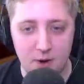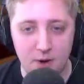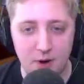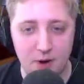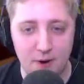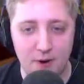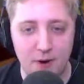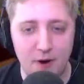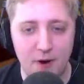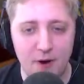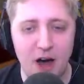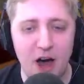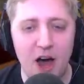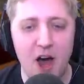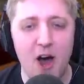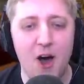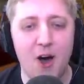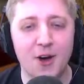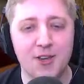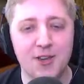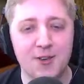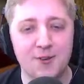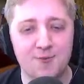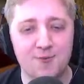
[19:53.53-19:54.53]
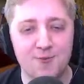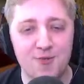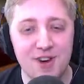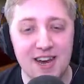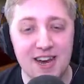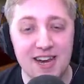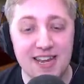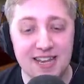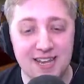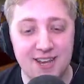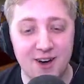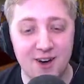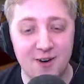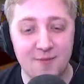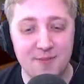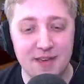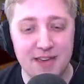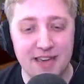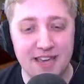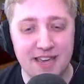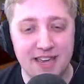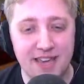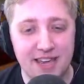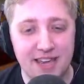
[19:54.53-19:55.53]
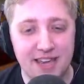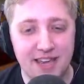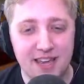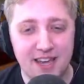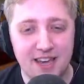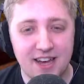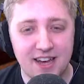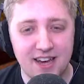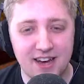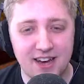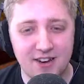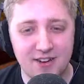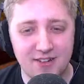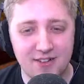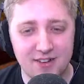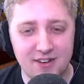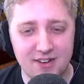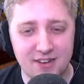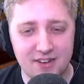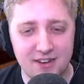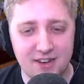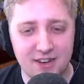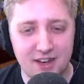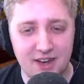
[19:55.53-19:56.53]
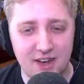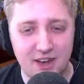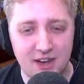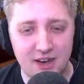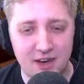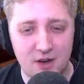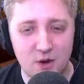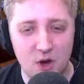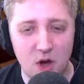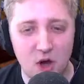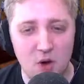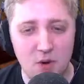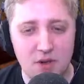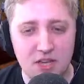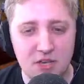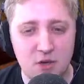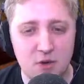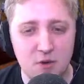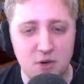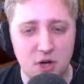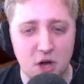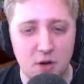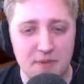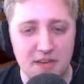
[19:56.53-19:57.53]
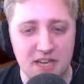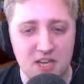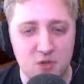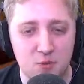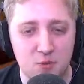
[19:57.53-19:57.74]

oh, oh, oh, oh, you really got me. Oh, no. Oh, you got me